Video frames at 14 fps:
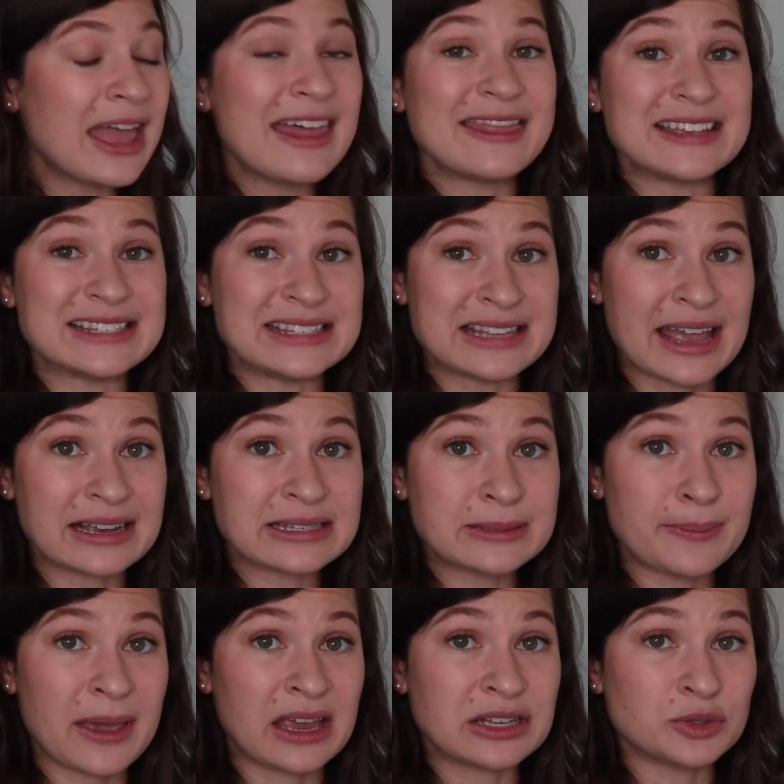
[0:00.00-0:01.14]
This next
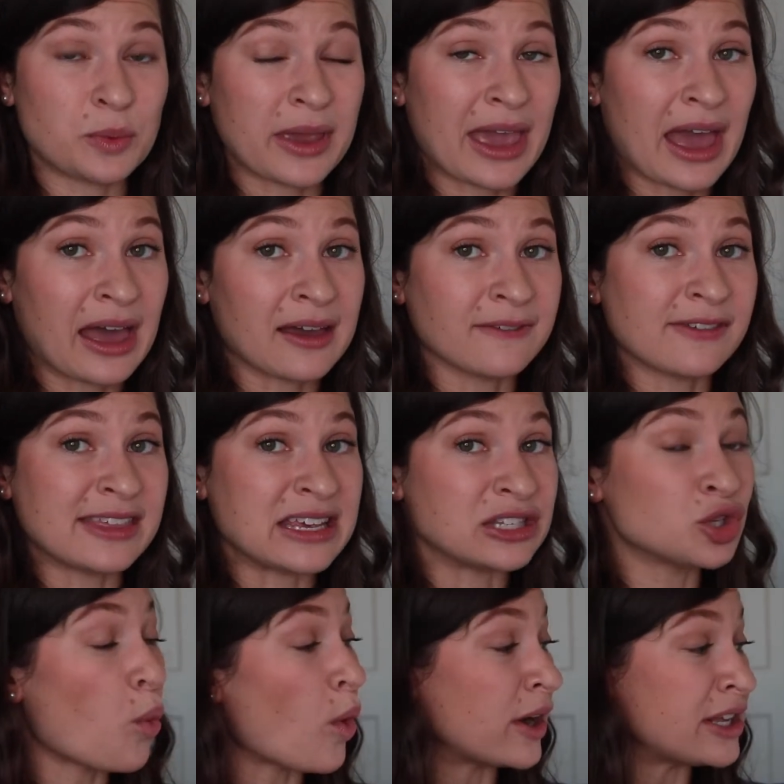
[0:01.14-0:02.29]
page, we have the
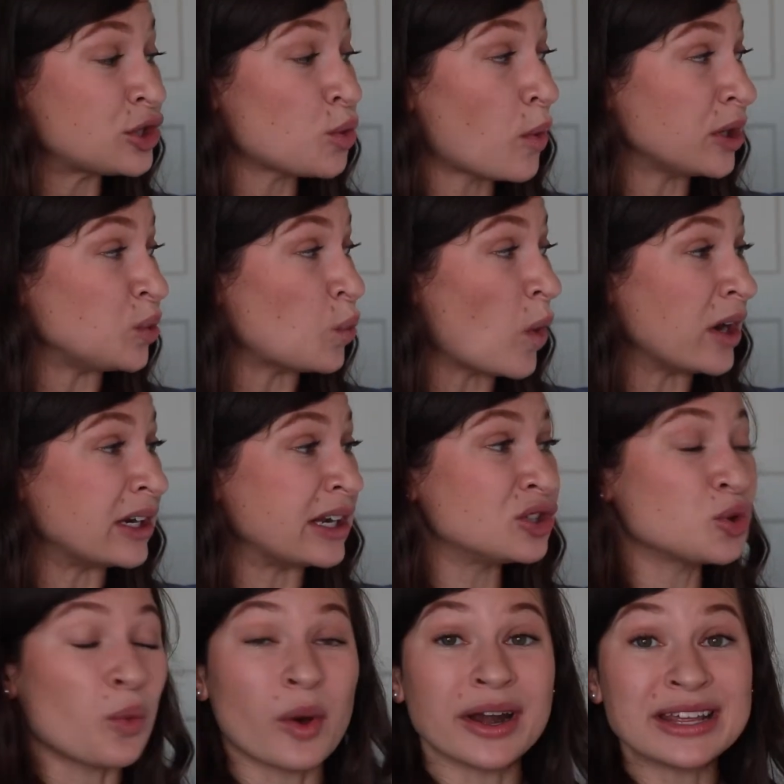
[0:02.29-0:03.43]

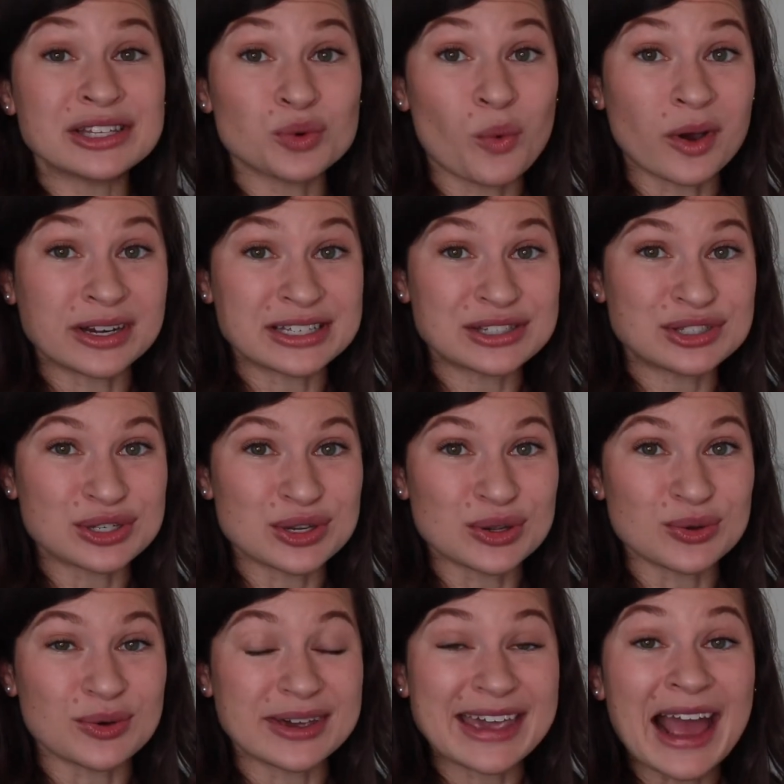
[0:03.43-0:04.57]

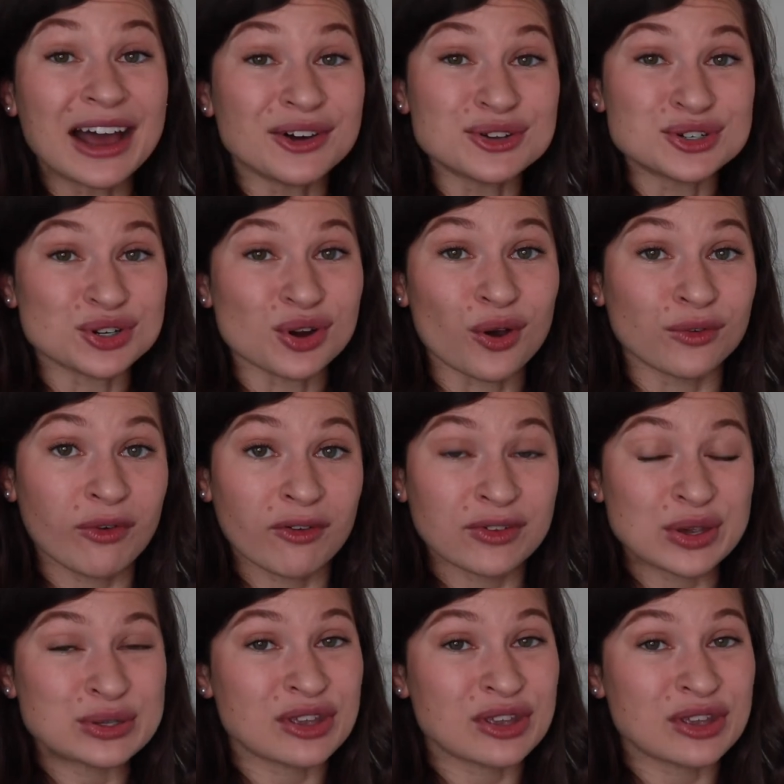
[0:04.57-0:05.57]
2021-2022 calendar overview.